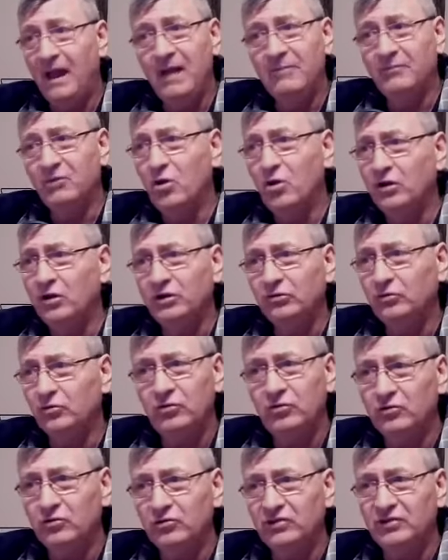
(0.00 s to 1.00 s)
I'm going
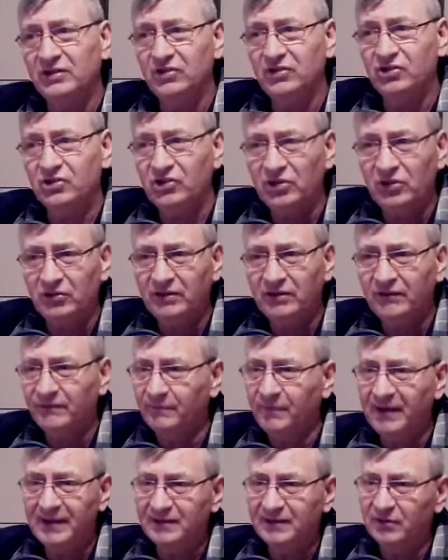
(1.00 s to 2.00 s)
to use the shield
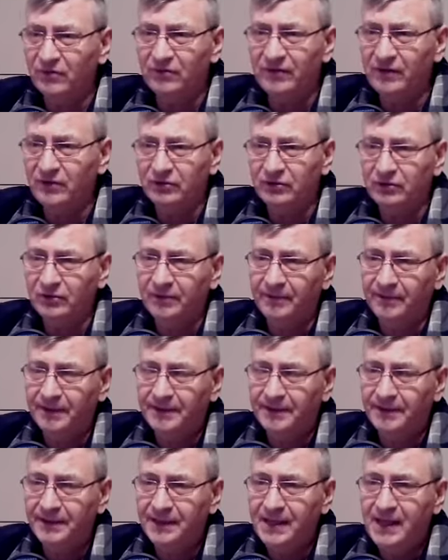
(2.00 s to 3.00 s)
of my salvation.
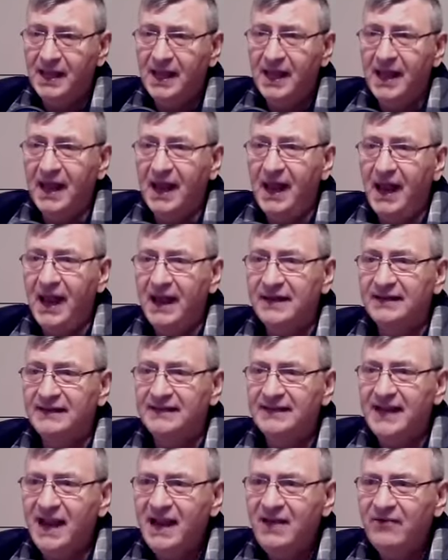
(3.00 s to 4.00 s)

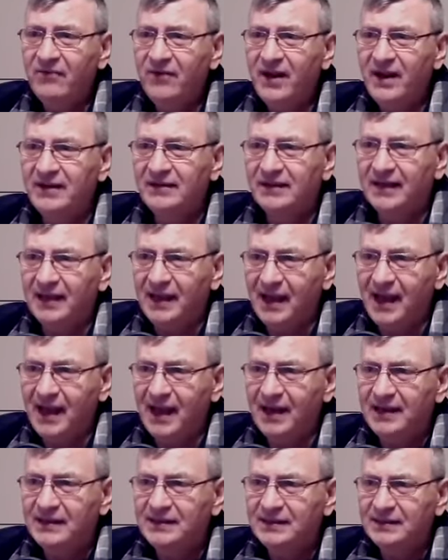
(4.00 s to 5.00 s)
At thy right
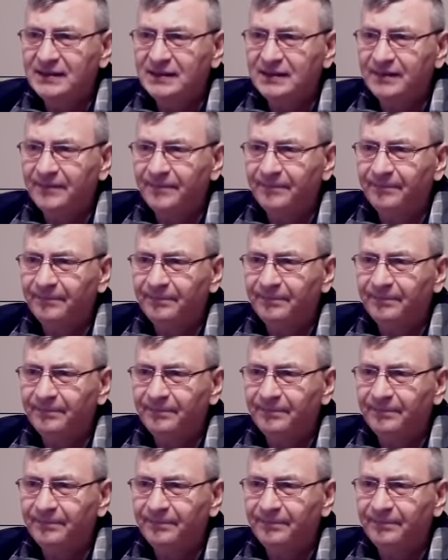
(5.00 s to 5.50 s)
hand